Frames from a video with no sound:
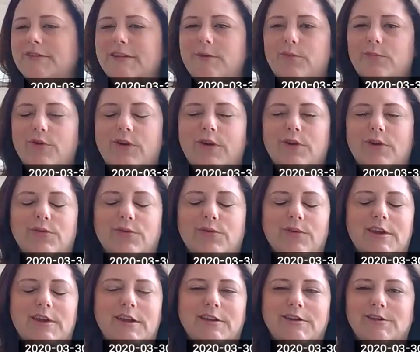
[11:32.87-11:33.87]
For example,
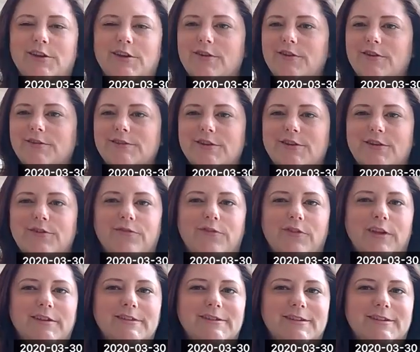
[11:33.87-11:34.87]
our 3
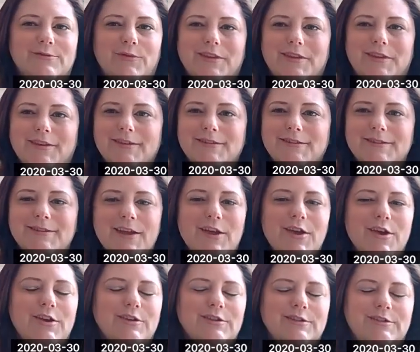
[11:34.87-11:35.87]
interns are flexing with
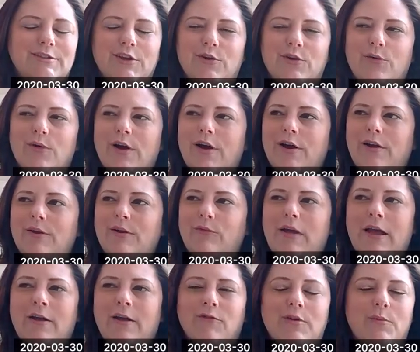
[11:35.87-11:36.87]
us.
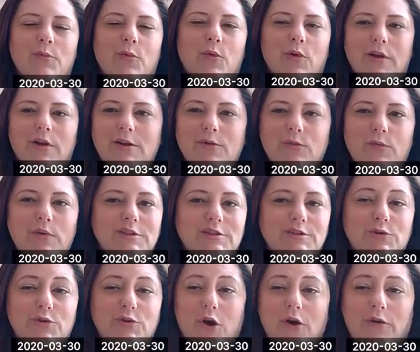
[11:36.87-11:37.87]
So every
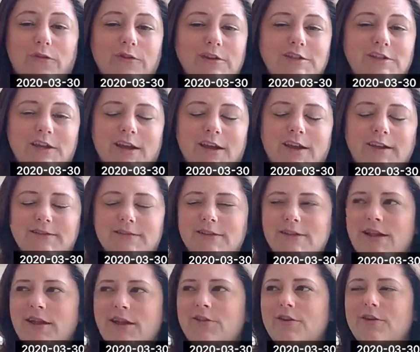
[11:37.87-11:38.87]
morning we do coffee
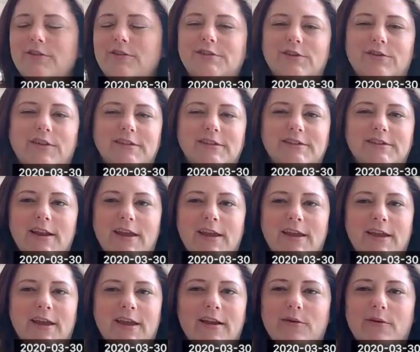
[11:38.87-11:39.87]
chat together. So
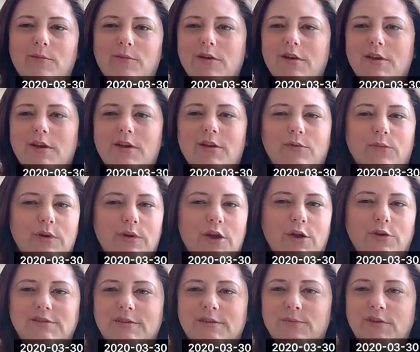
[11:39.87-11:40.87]
at 10 a.m.
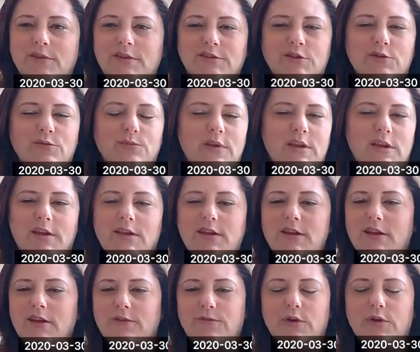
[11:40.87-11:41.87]
we host a big Zoom
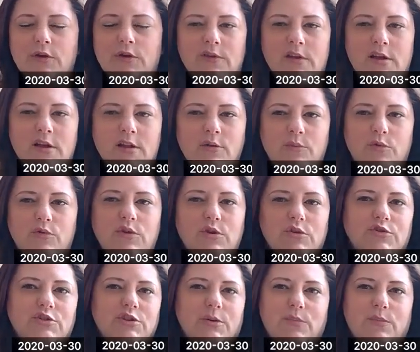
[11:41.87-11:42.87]
meeting, and if you're
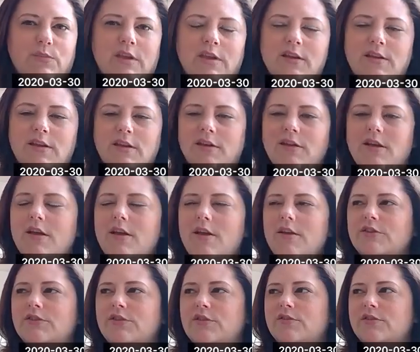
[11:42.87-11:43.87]
available, you jump in.
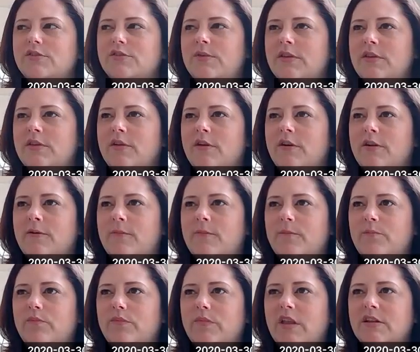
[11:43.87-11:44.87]
And so it's
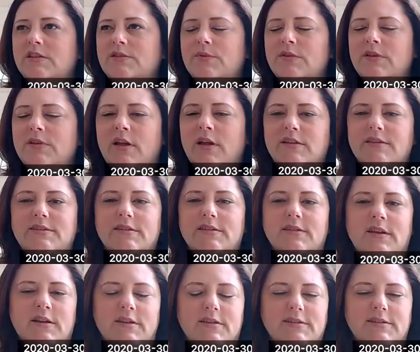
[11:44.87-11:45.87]
been
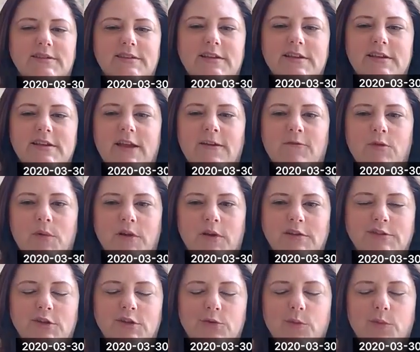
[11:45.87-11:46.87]
nice to kind of see
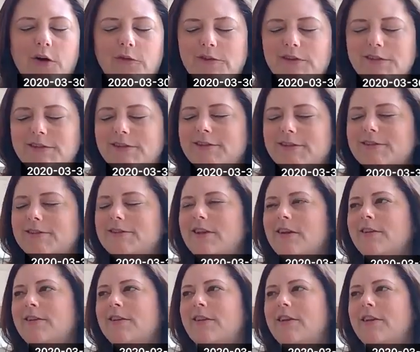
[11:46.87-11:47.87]
everybody's home
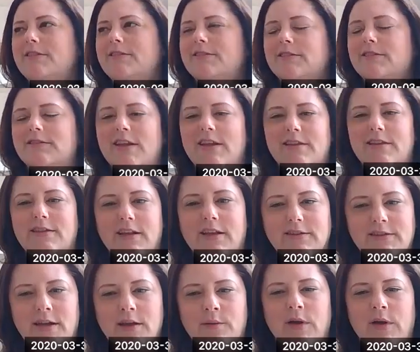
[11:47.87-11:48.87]
offices, kind of nice to
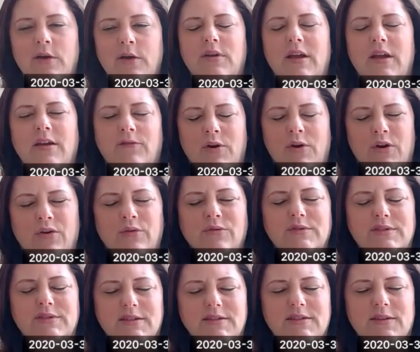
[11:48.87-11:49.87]
take that time out and have
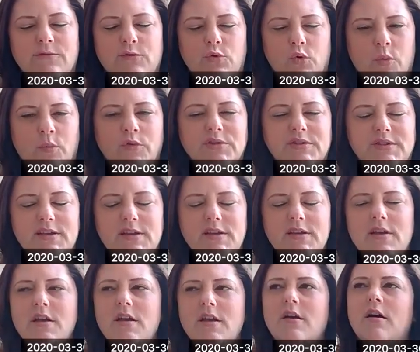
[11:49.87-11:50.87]
our own sense of
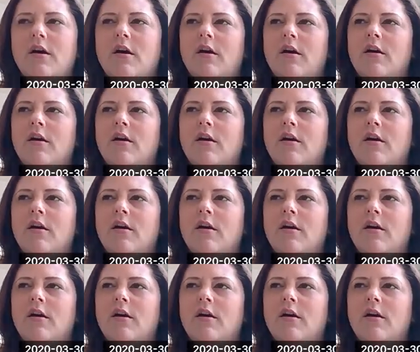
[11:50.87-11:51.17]
normalcy